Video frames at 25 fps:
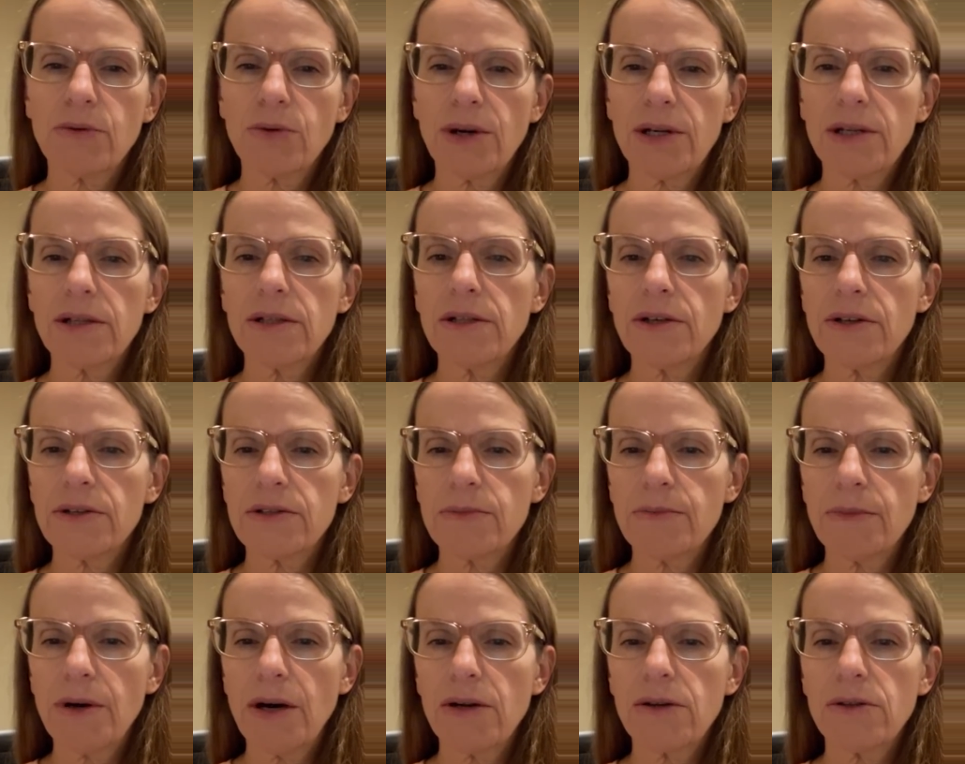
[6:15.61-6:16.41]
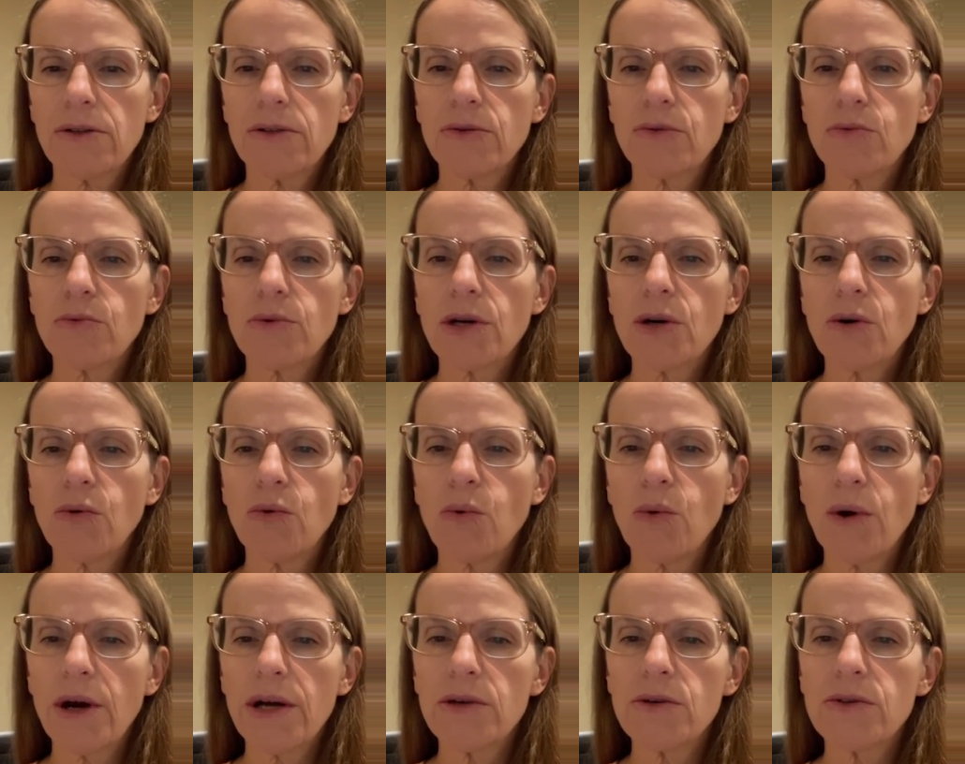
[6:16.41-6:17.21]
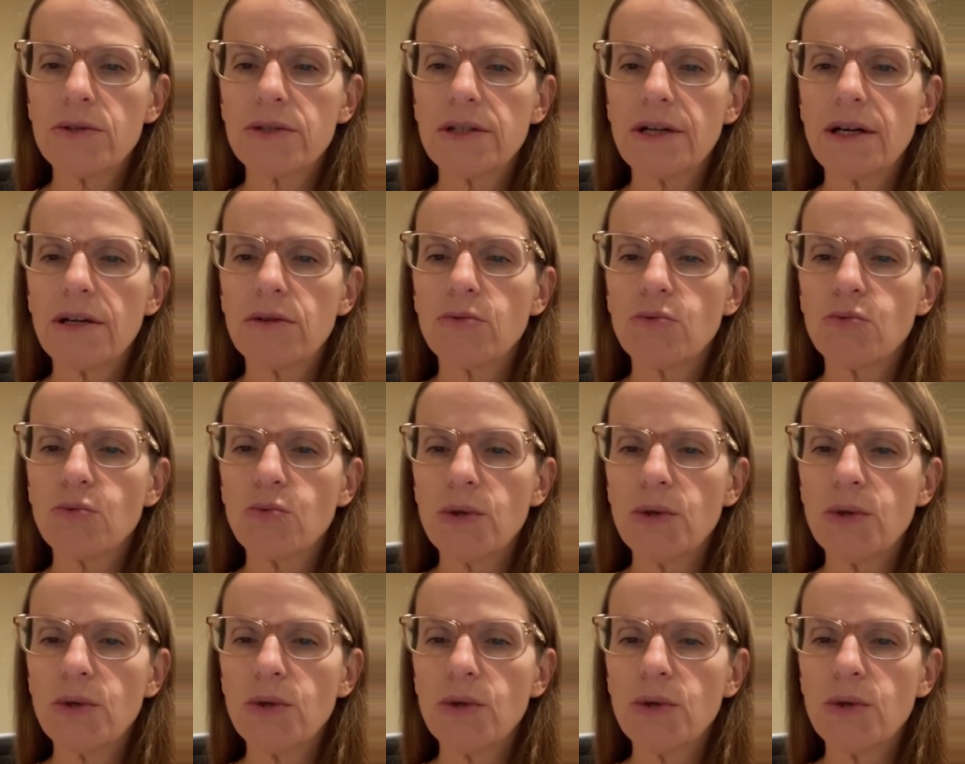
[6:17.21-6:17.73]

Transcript: credit loss model requires that